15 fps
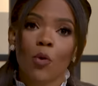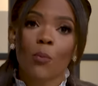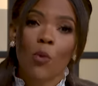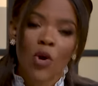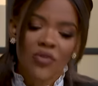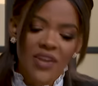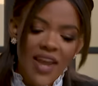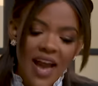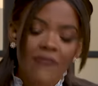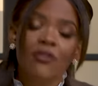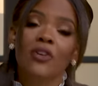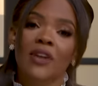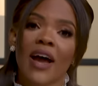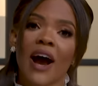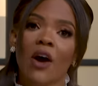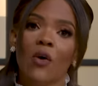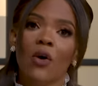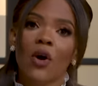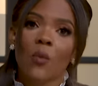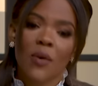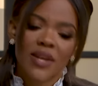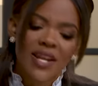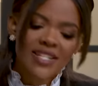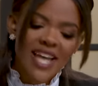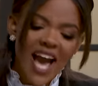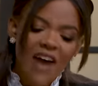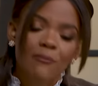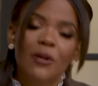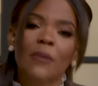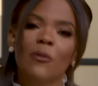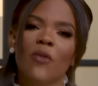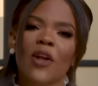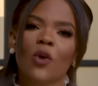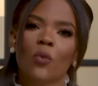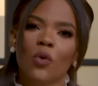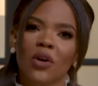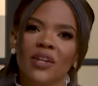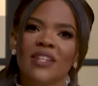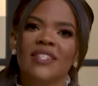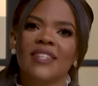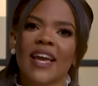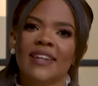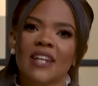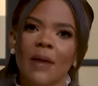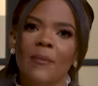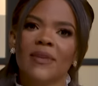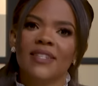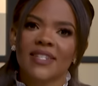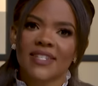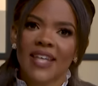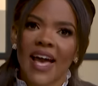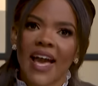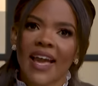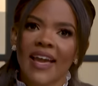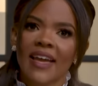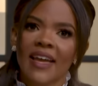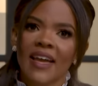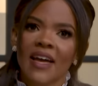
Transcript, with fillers: more, more than ever now, we need to have people that are willing to stand up and to say